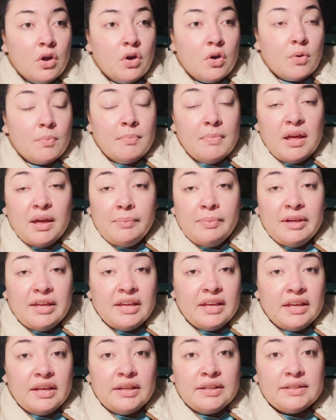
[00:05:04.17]

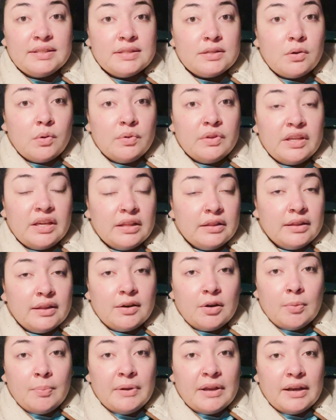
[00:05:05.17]
Maybe it's only a
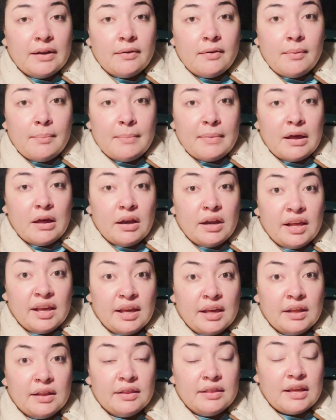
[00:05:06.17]
little bit of
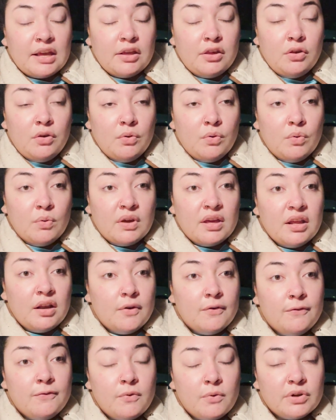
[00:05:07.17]
money that you can
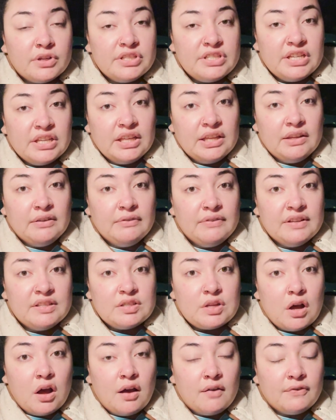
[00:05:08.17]
afford to give
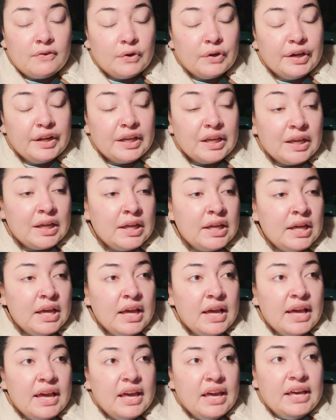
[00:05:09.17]
as offering.
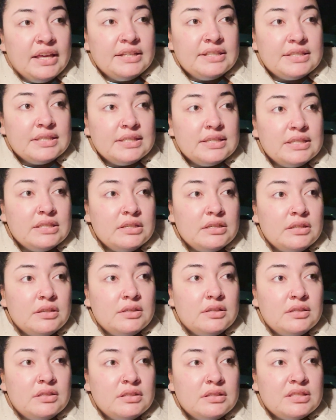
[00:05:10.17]
It
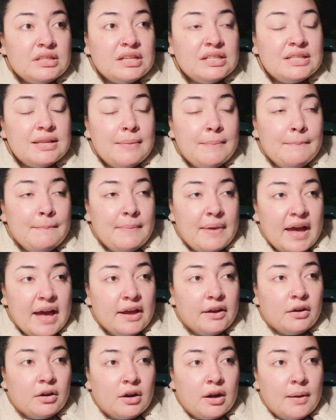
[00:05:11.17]
doesn't
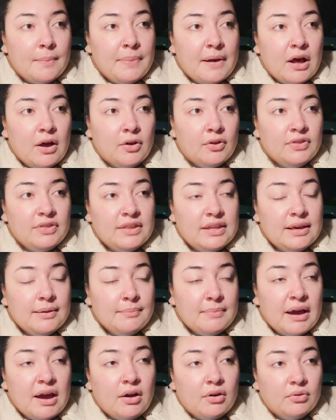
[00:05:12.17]
matter about the
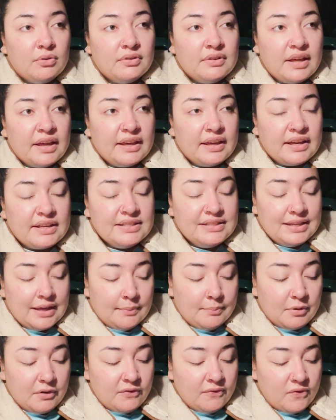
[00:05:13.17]
amount, like I
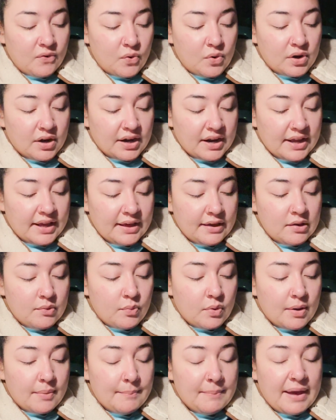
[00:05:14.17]
said before.
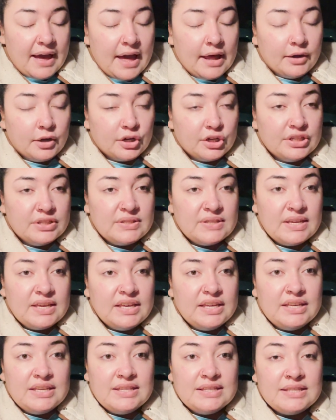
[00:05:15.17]
What matters
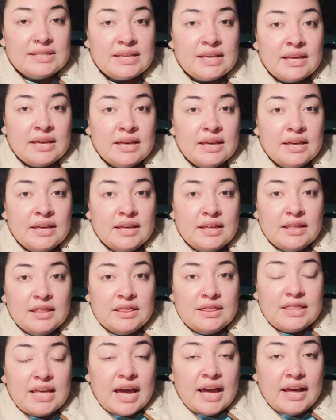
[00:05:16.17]
is
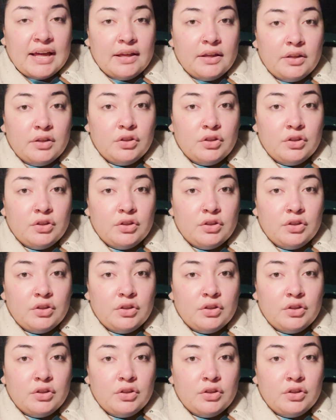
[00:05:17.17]
that